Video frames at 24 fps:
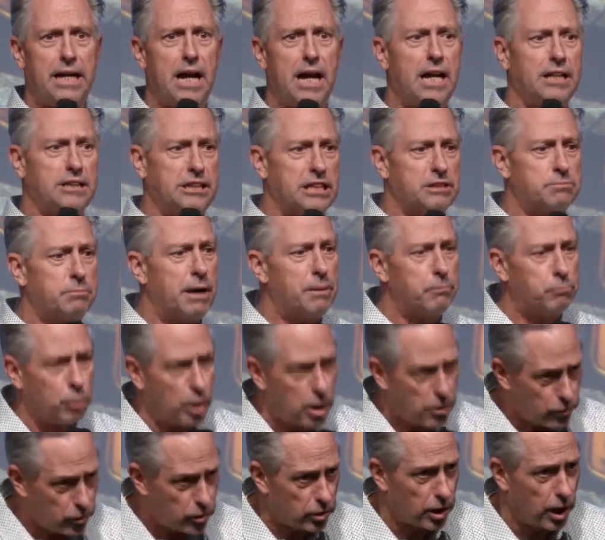gosh, that's my
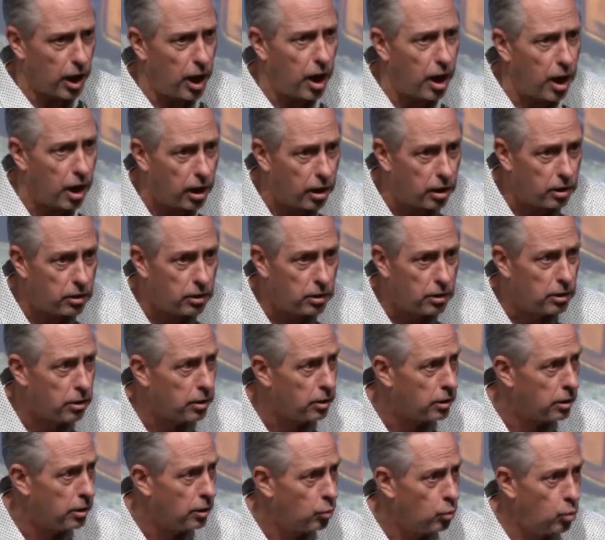brother in law.
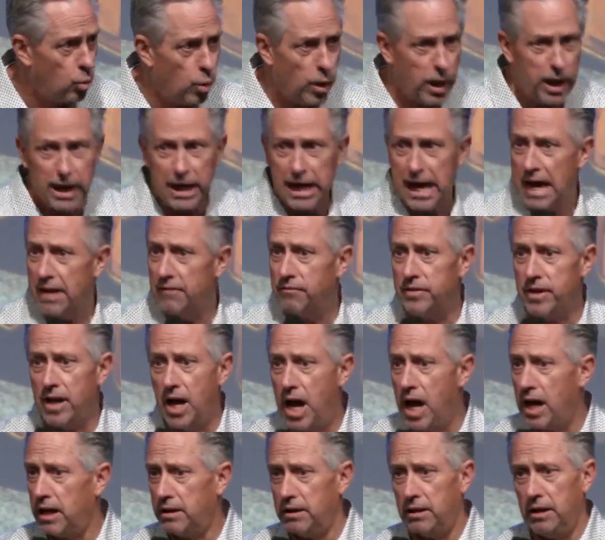We have
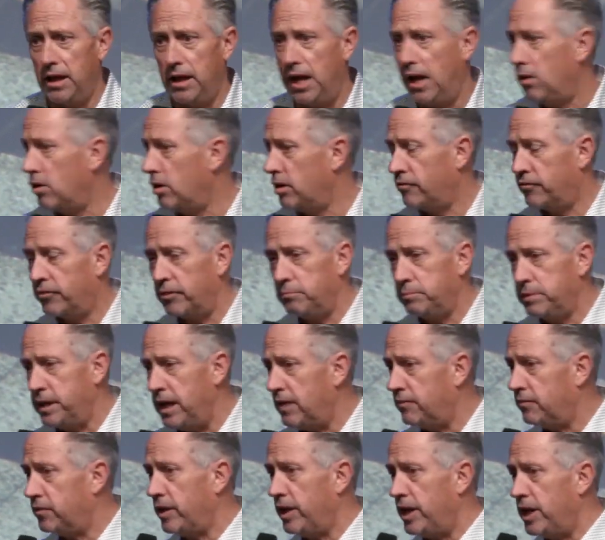not heard from
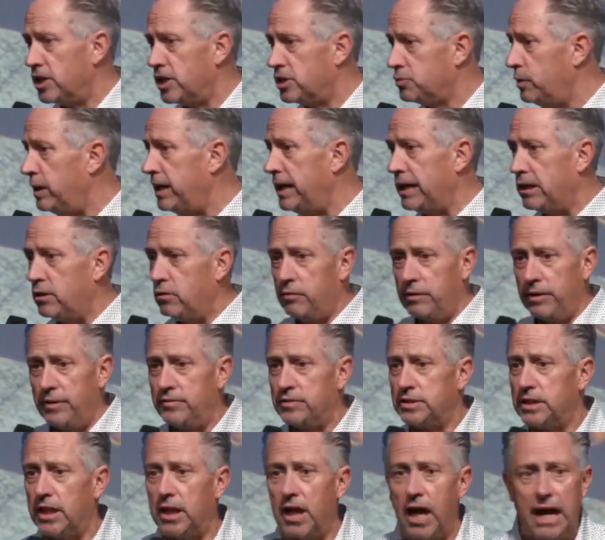Ted for years. We didn't even know if he
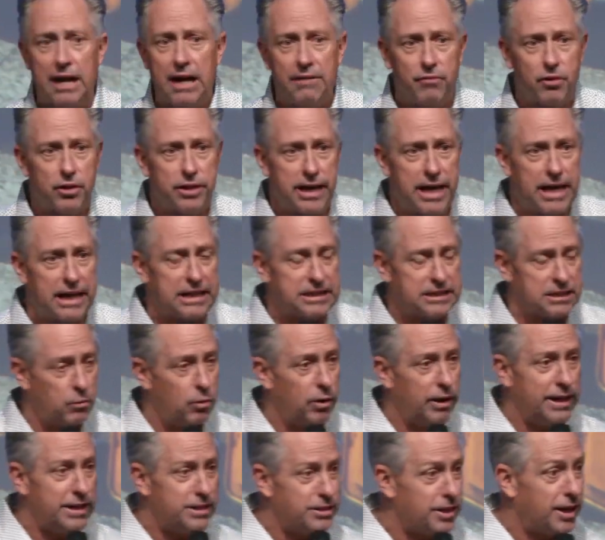was alive or dead. I said,
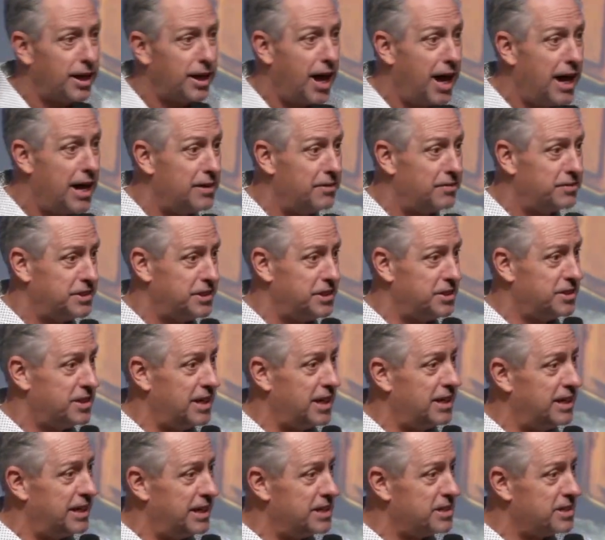Well, he's alive. She
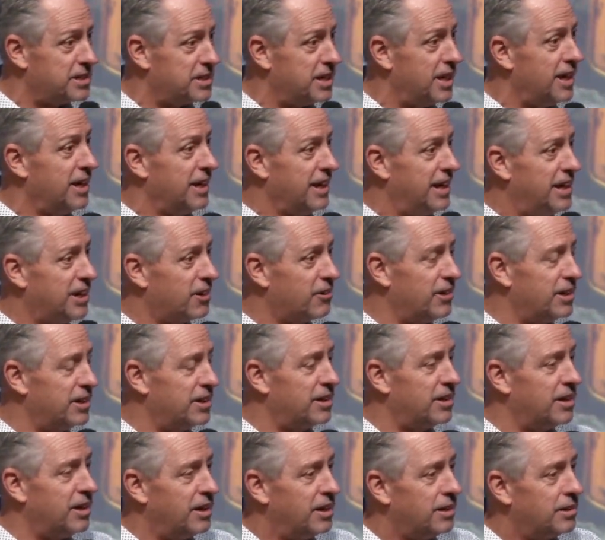said, He's here
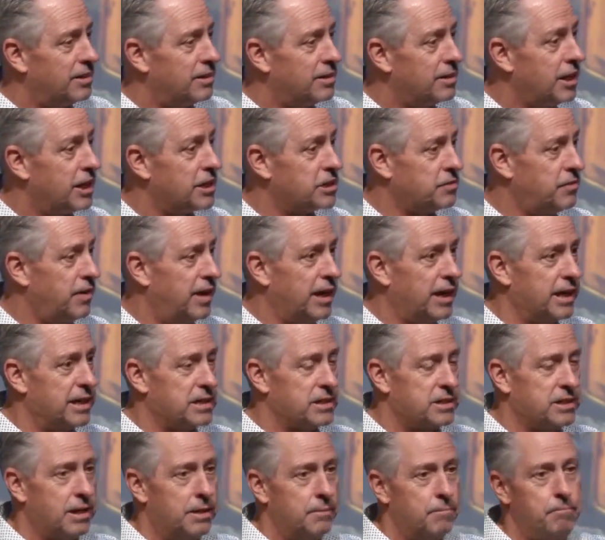in Las
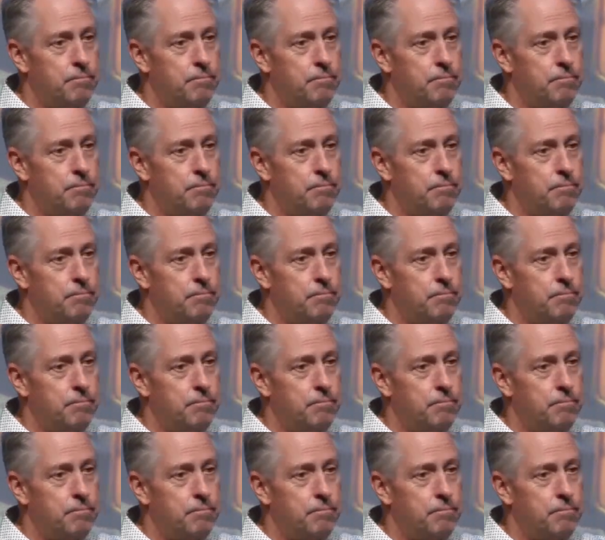Vegas.